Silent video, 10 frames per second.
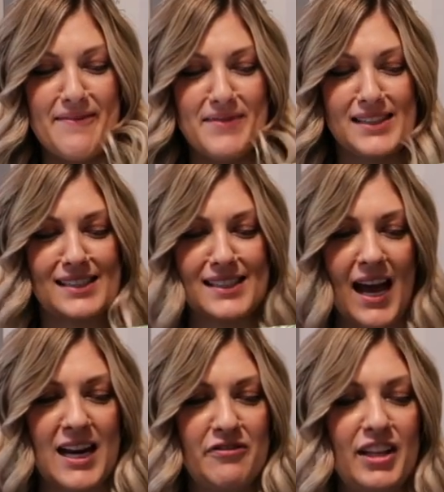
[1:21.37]
This is
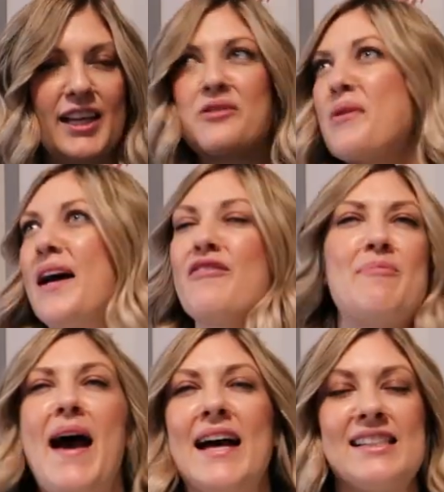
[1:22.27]
kind of like a rite of
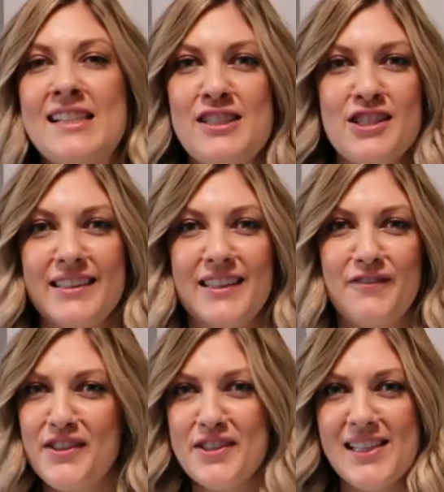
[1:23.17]
passage, it
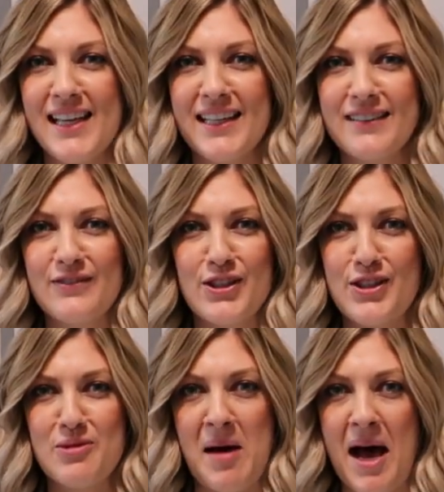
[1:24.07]
feels like, for
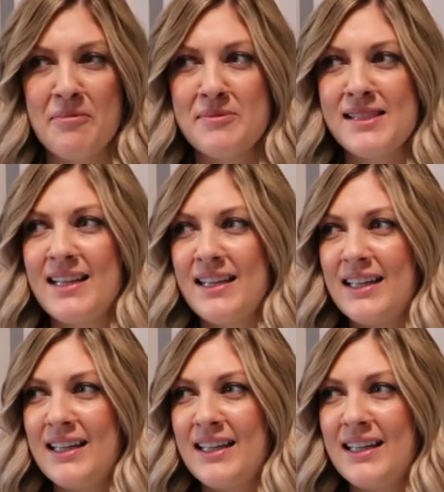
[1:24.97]
new moms.